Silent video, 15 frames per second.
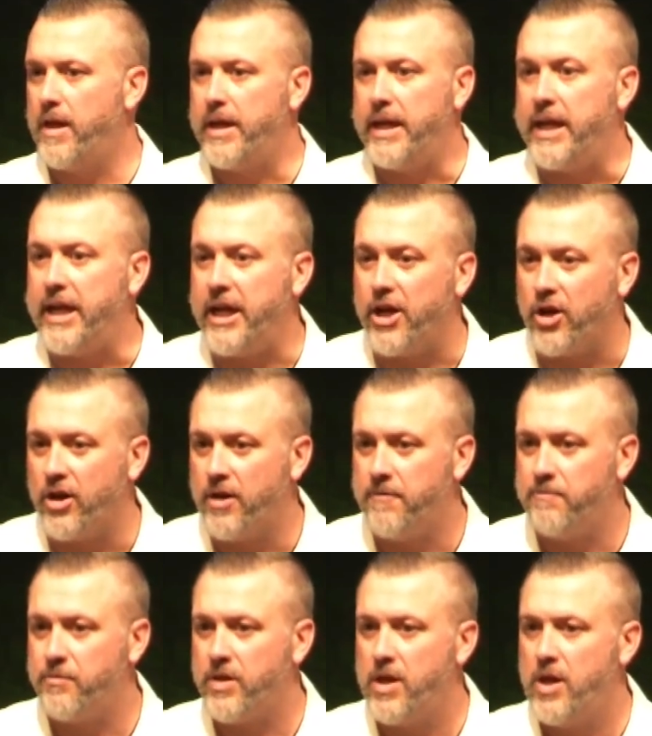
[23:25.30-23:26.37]
Here,
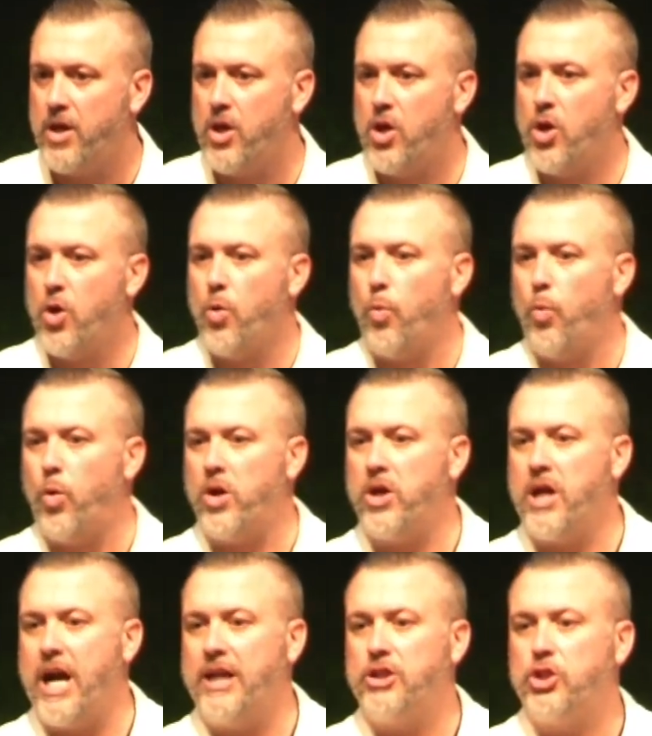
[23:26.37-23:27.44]
we're
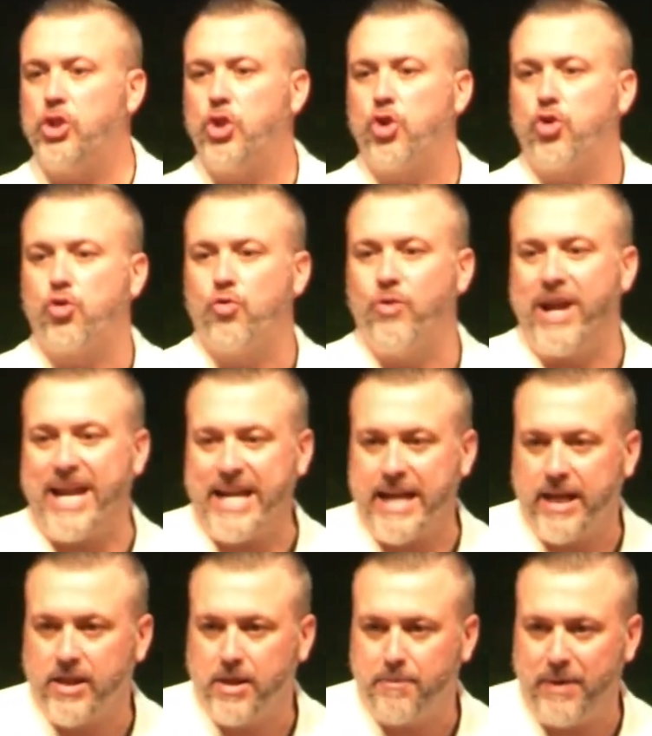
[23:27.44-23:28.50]
not
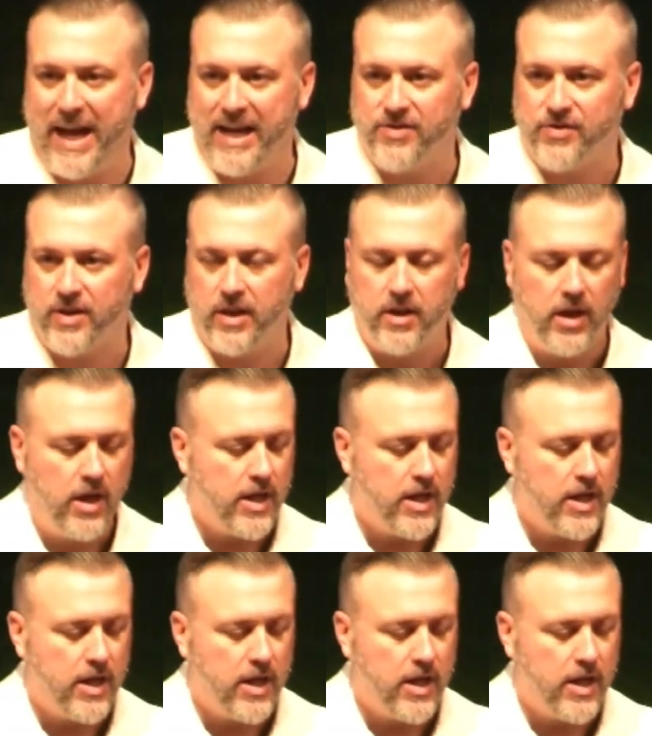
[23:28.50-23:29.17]
trading the basket.